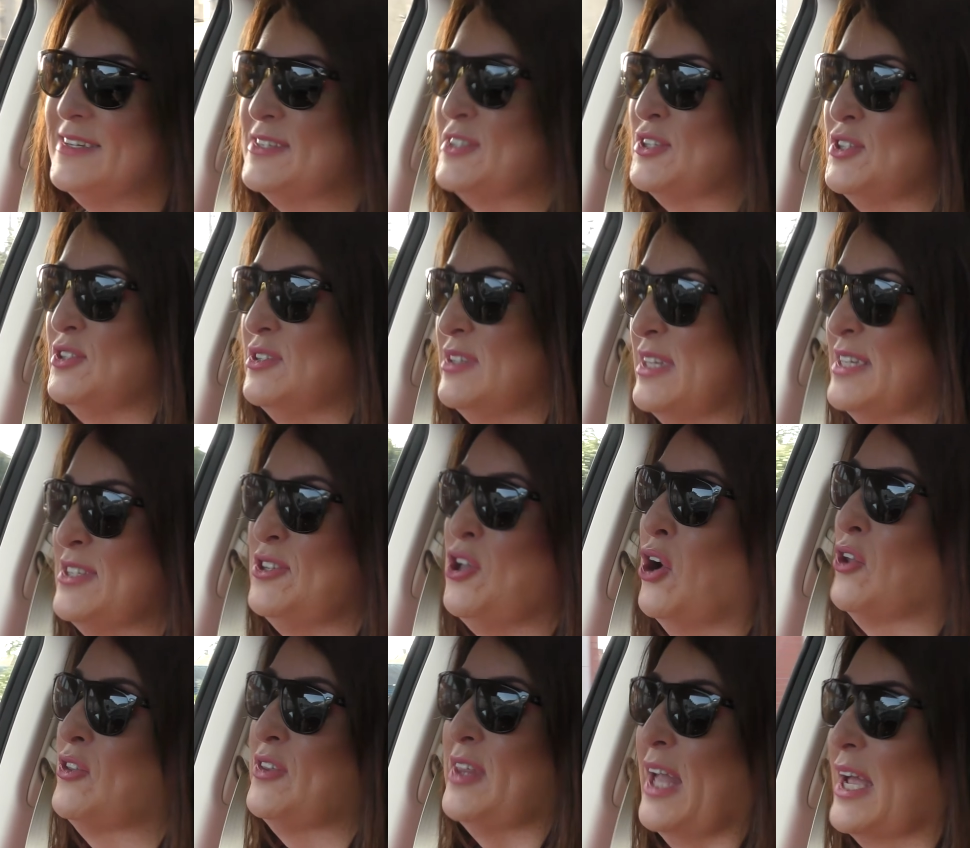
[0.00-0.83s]
So there's
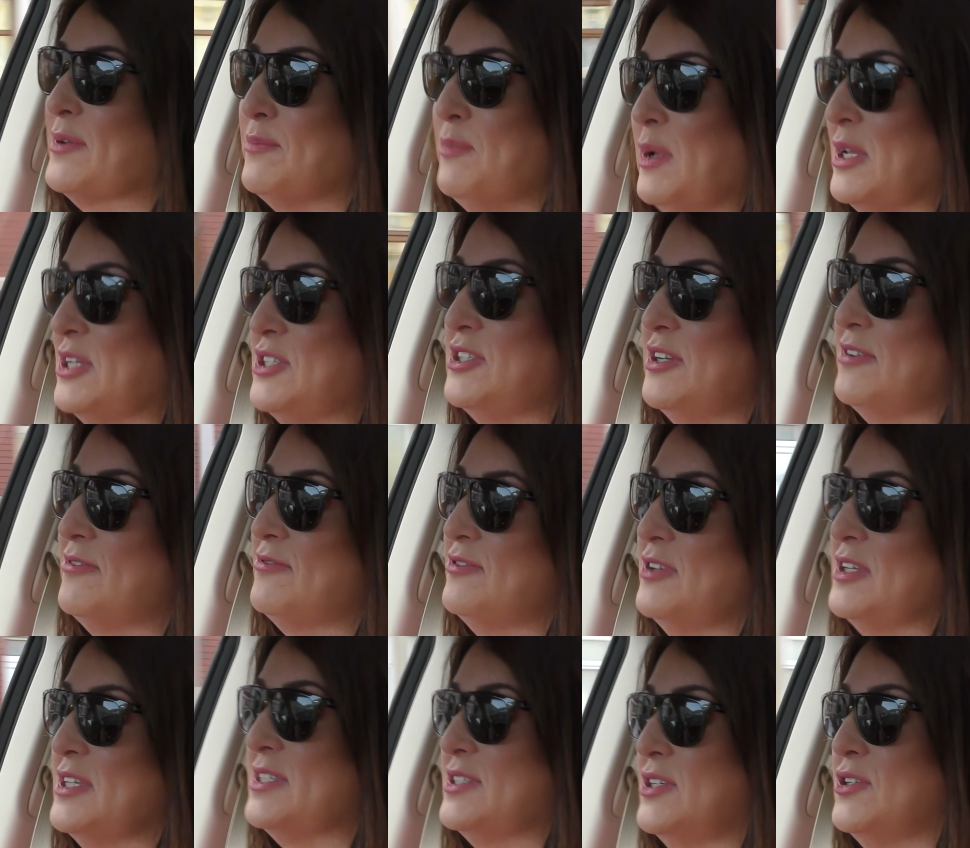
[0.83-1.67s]
not that much
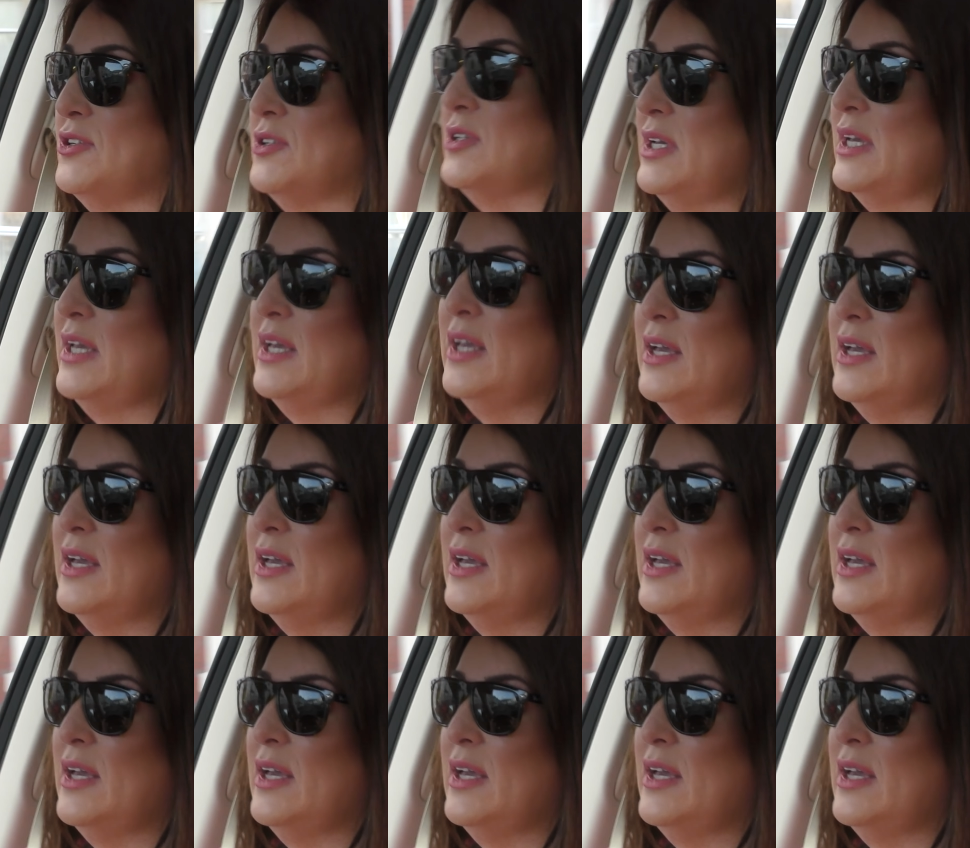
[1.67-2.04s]
difference. So